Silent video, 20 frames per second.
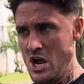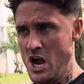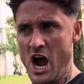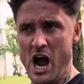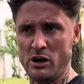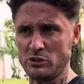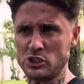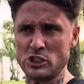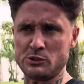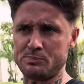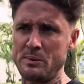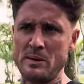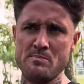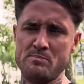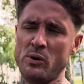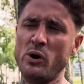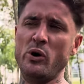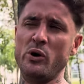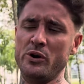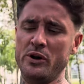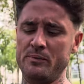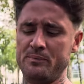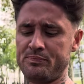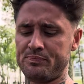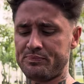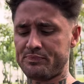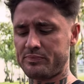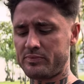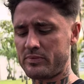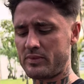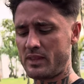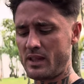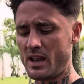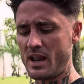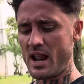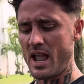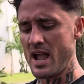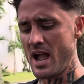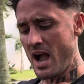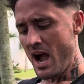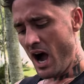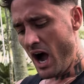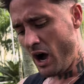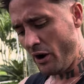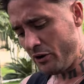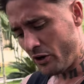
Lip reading: I just been born. Hold